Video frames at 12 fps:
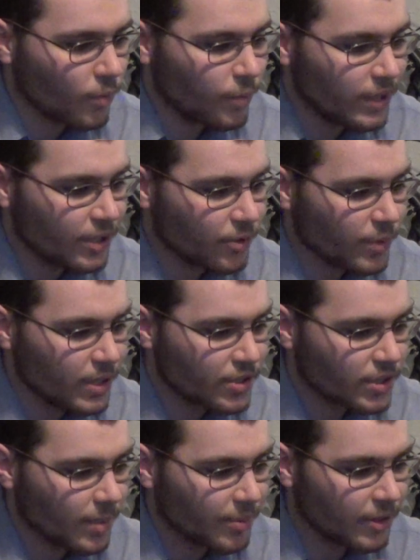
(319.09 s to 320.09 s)
we can reach
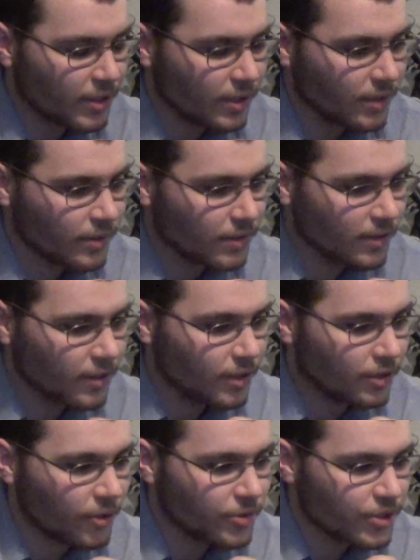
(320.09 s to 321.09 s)
something
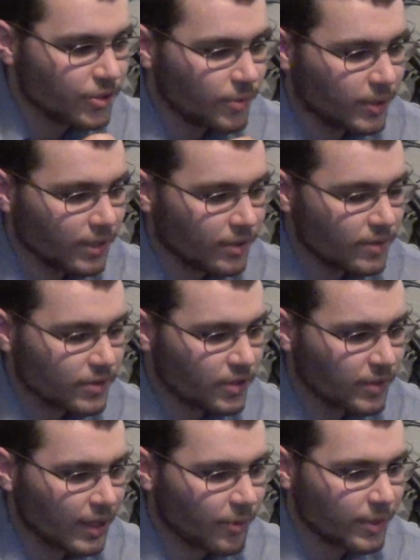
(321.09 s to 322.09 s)
close to it
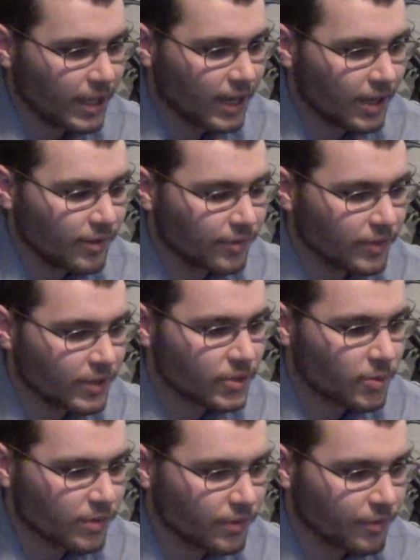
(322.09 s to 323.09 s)
so that we have a
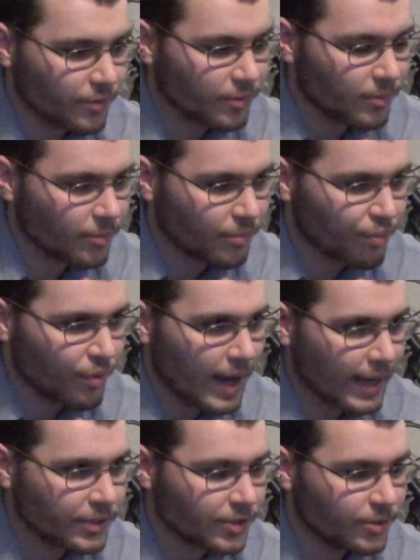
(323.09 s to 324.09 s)
sort of
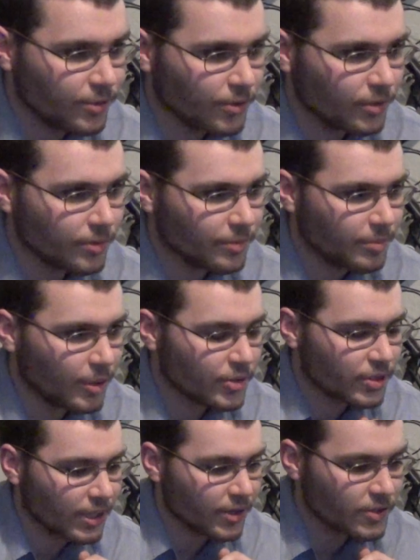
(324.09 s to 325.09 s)
practical
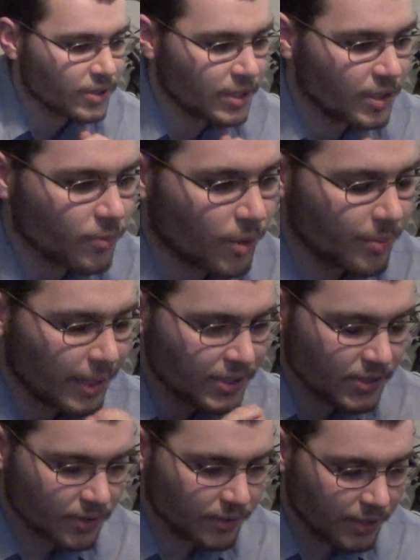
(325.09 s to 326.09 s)
post-scarcity where
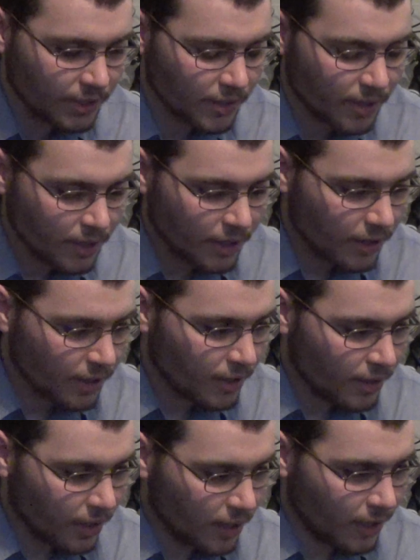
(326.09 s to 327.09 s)
basically
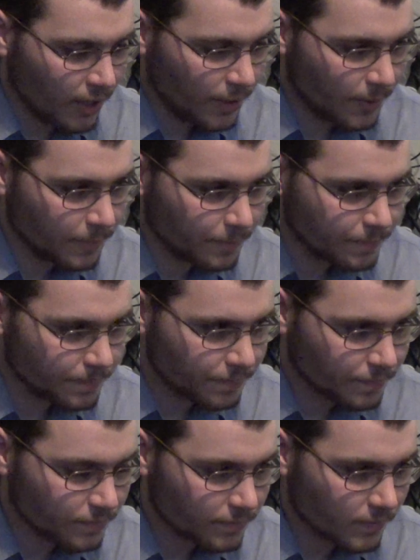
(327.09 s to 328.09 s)
in
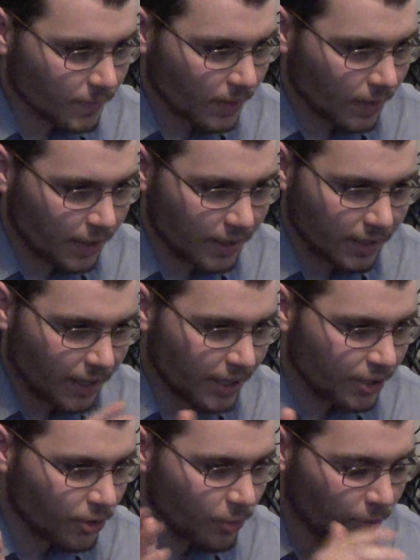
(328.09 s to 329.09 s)
an
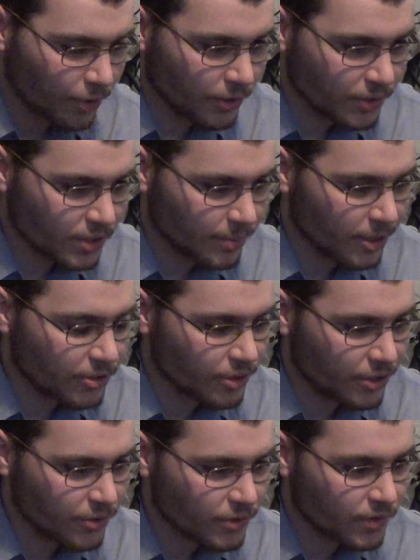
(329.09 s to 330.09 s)
ideal world
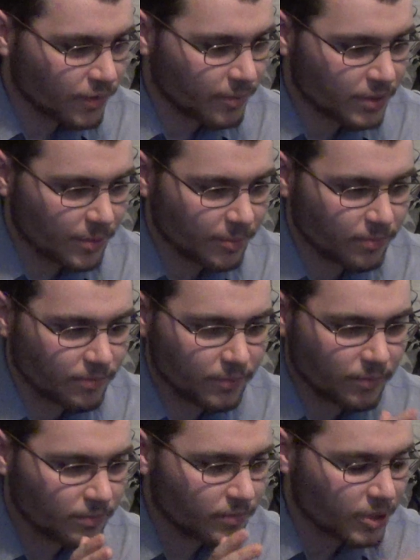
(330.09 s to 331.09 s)
some
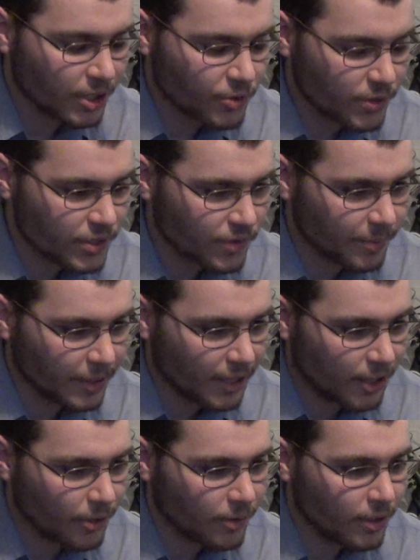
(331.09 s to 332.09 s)
centuries from
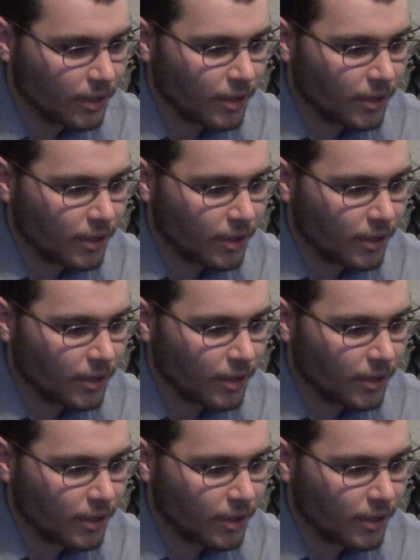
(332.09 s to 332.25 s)
now,